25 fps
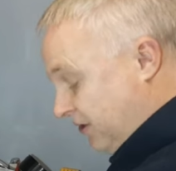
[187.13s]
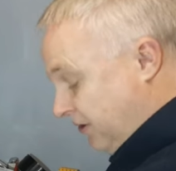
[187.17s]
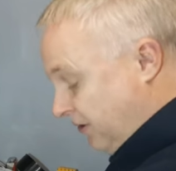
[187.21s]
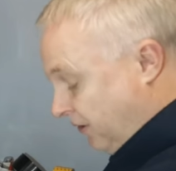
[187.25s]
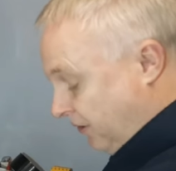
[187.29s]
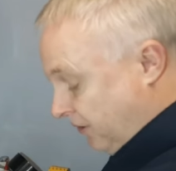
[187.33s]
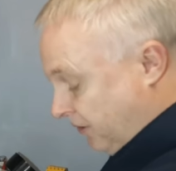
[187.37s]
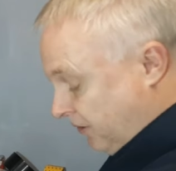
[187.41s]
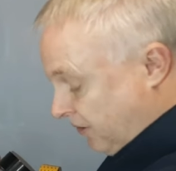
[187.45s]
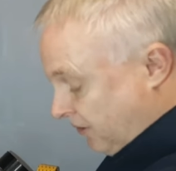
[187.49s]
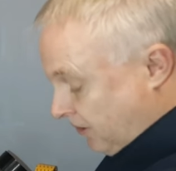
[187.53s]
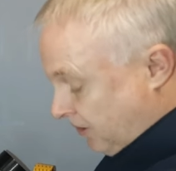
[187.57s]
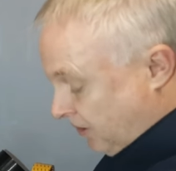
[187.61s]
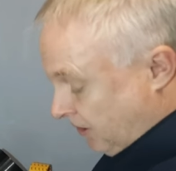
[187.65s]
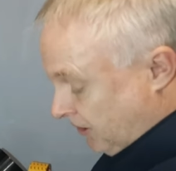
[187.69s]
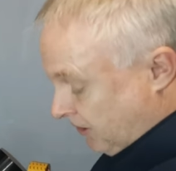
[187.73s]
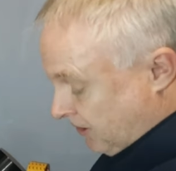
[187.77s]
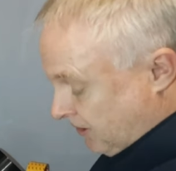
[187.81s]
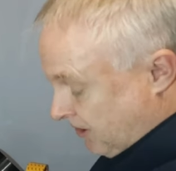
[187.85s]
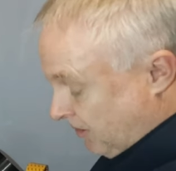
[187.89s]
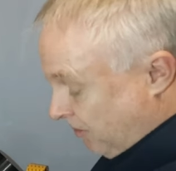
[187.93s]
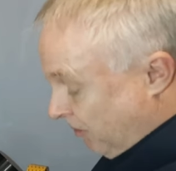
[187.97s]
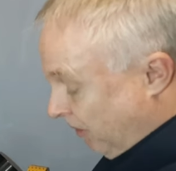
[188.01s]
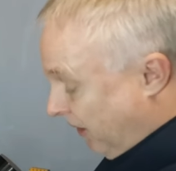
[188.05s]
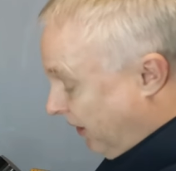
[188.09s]
on the
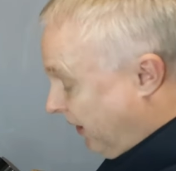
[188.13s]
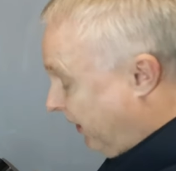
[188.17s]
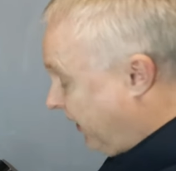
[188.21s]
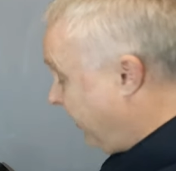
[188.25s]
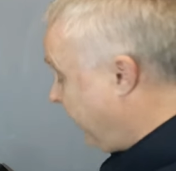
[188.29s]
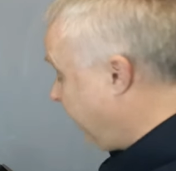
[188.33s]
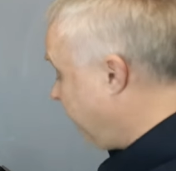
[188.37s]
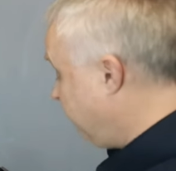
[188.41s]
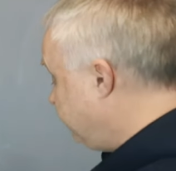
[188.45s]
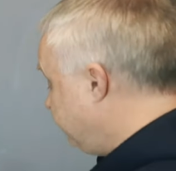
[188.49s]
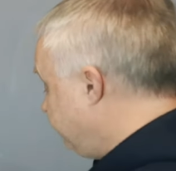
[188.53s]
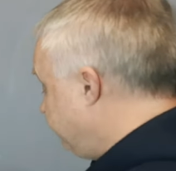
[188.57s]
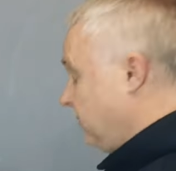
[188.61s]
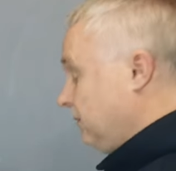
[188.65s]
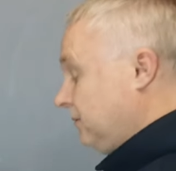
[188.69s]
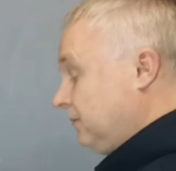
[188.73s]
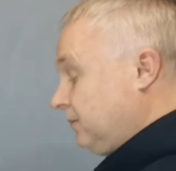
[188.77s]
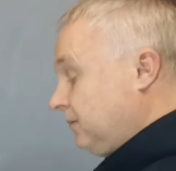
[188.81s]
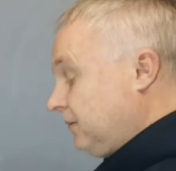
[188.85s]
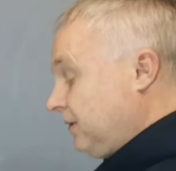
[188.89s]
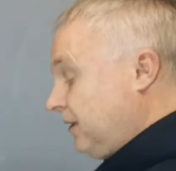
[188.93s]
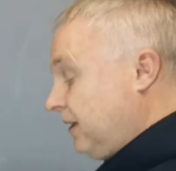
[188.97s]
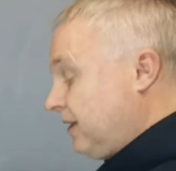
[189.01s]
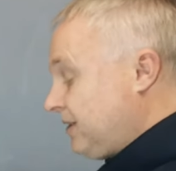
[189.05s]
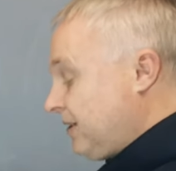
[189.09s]
supplier.
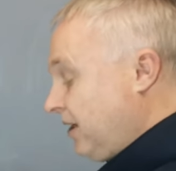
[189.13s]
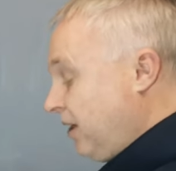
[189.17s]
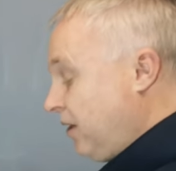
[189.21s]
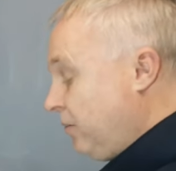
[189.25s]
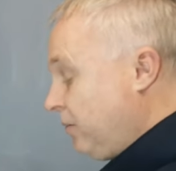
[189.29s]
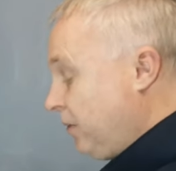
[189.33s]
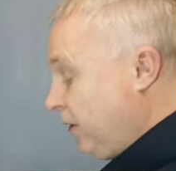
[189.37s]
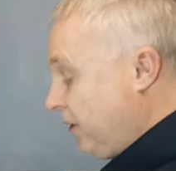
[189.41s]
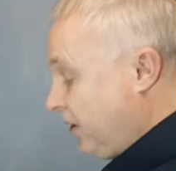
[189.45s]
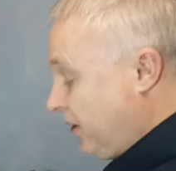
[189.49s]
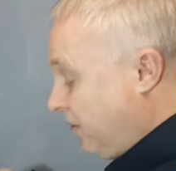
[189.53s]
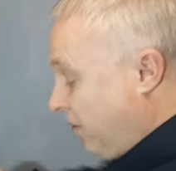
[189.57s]
Let's open the